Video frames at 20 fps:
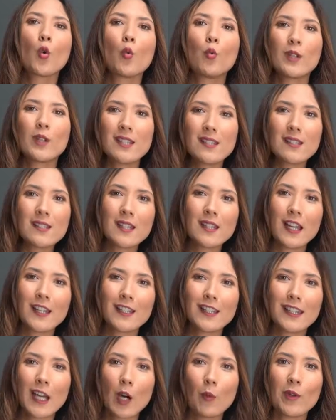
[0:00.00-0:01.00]
we
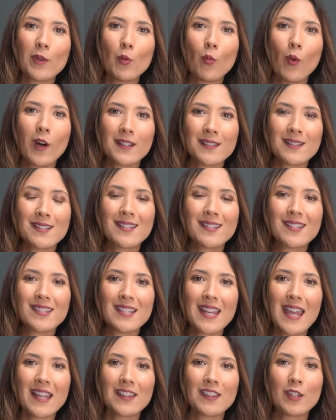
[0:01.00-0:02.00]
decided that we wanted to
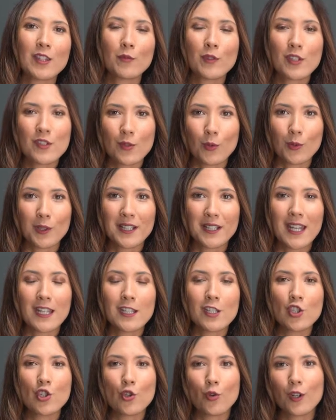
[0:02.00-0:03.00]
stay at the resort and
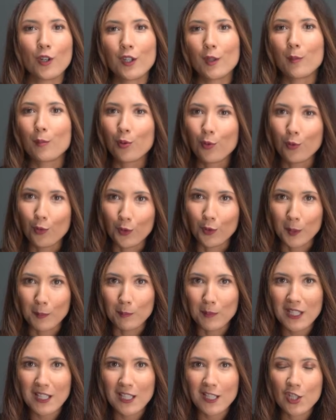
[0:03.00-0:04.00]
enjoy the pool and
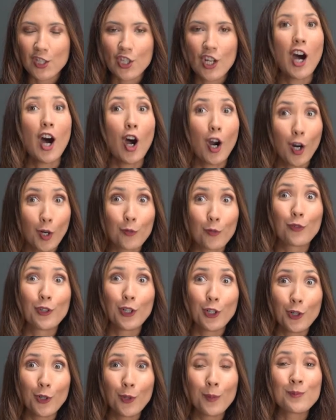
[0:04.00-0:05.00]
beach, our
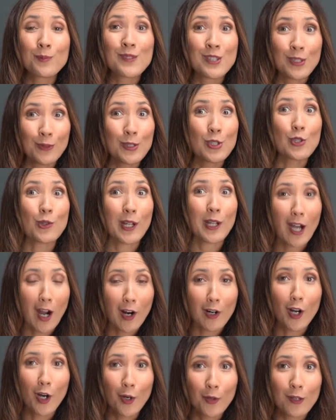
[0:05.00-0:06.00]
room to enjoy
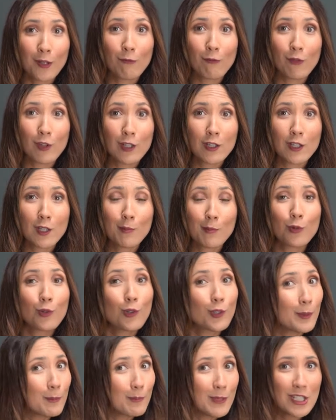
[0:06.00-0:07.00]
our own infinity
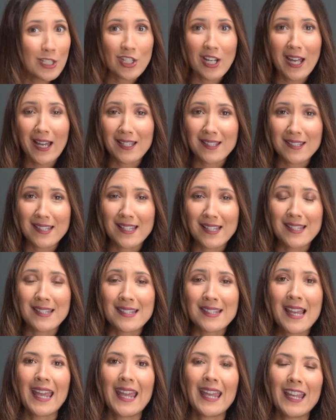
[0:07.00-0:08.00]
pool and beach
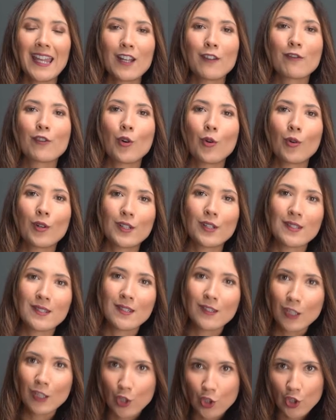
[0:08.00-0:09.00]
access, and of course
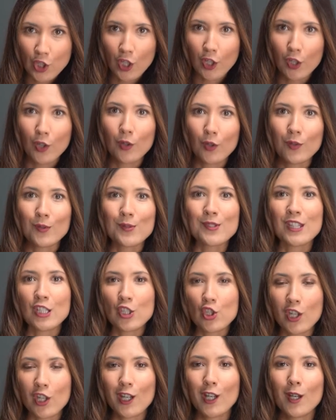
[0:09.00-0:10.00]
the shows, the
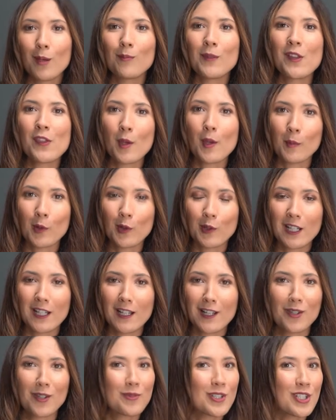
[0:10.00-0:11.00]
gym, and the
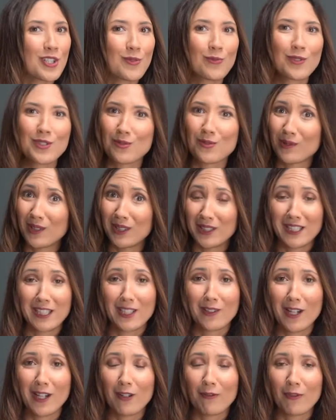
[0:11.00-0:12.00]
marina, which was really
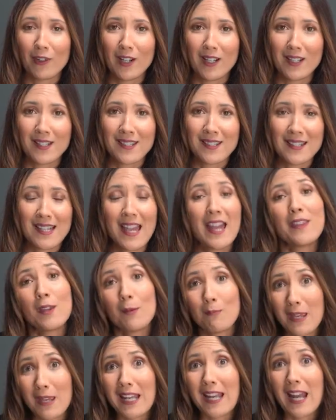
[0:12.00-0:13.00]
great for us, and the
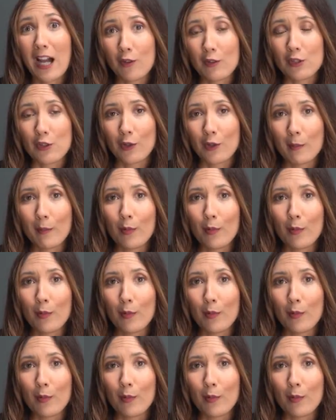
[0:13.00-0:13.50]
main outdoor